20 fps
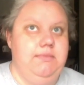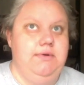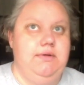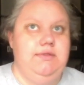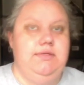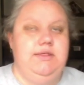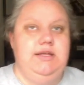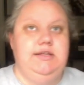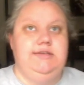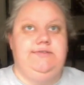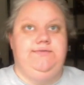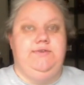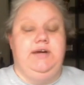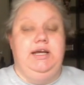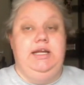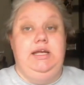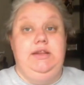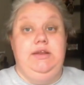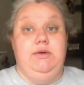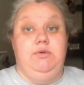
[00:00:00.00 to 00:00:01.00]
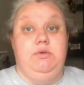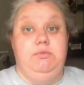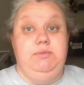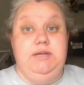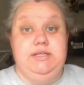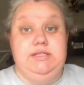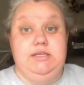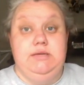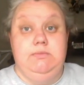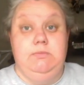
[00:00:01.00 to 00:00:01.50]
This Friday there will be
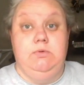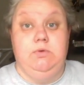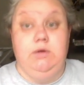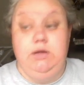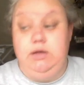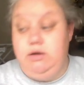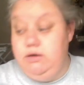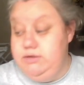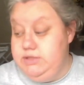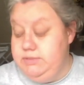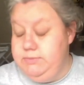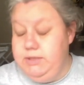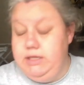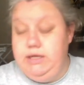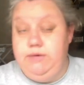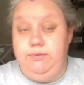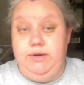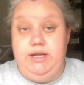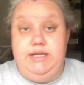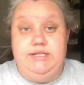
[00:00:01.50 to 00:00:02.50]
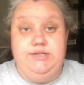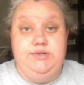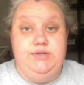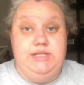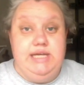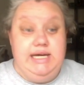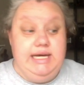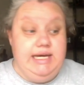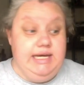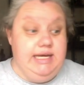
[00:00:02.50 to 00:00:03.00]
some more yarns I'm getting ready to
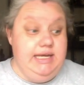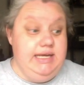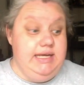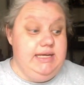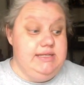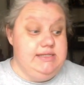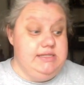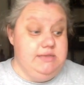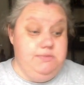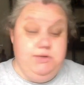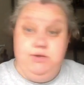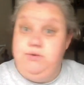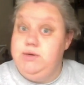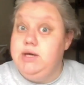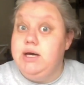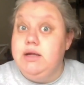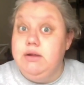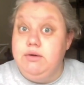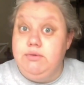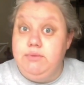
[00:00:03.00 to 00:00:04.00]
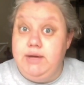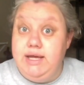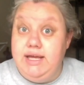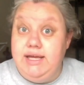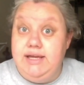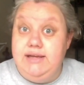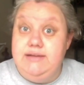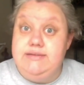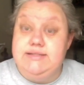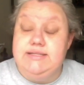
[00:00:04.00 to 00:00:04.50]
dye in some new
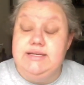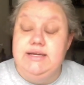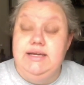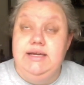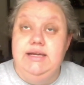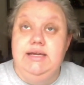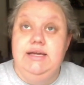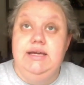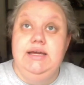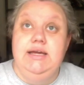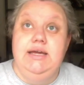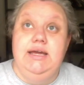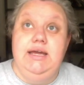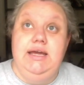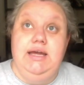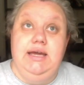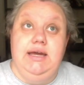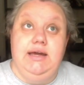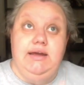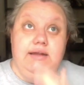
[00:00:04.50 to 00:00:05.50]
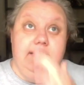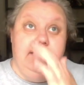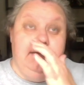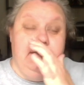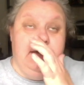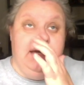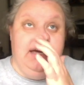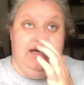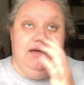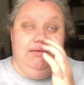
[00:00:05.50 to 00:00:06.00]
colorways. And
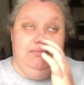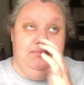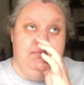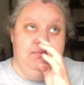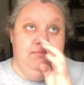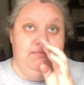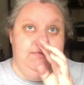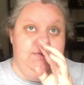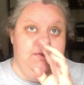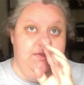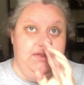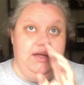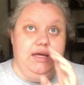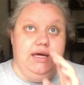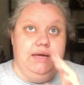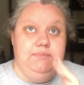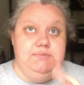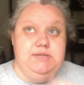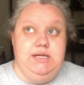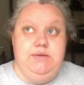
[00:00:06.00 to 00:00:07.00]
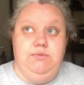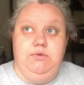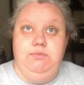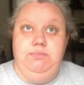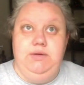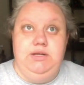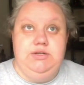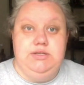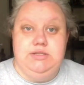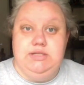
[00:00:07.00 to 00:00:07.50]
so the update will
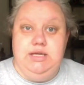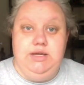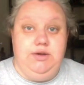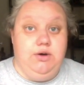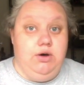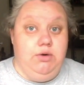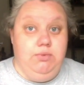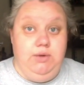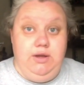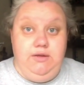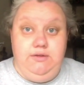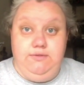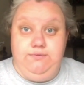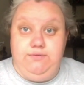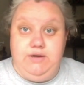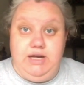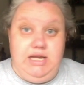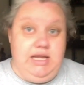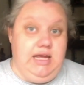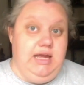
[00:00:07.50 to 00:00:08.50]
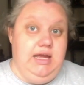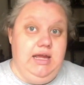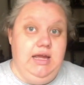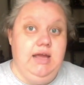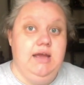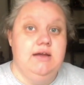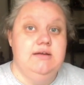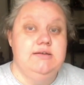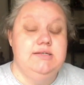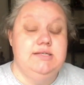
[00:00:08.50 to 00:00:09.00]
be just like always,
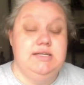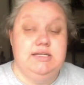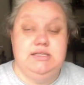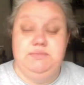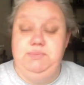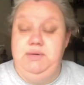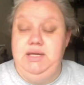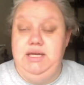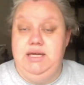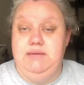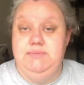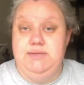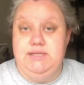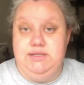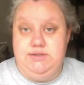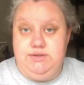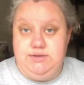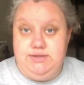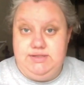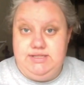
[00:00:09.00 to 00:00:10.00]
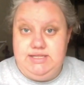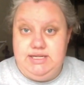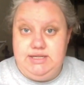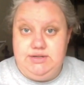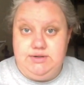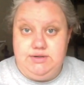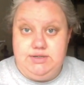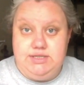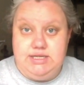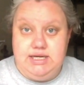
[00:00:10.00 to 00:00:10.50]
Friday, 6 p.m. Central
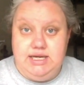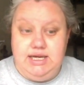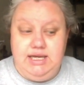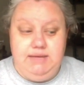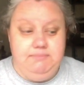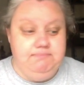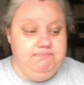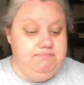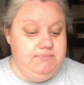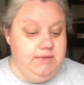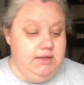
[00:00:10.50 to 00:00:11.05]
Standard Time.